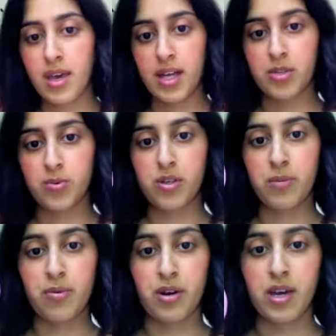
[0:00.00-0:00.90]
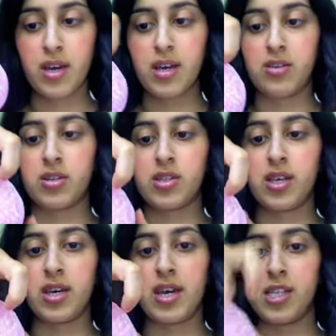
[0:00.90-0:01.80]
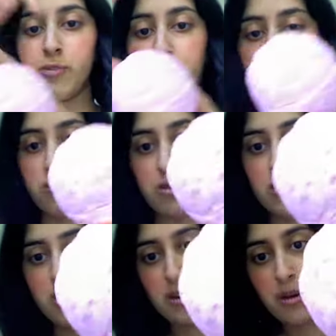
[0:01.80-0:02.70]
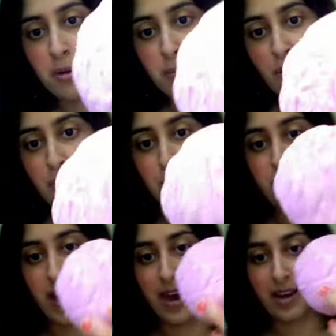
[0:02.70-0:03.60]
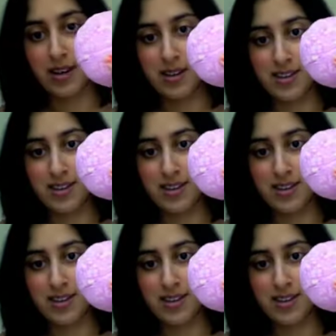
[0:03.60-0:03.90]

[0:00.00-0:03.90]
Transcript: It's really pretty. It looks like a speckled purple egg,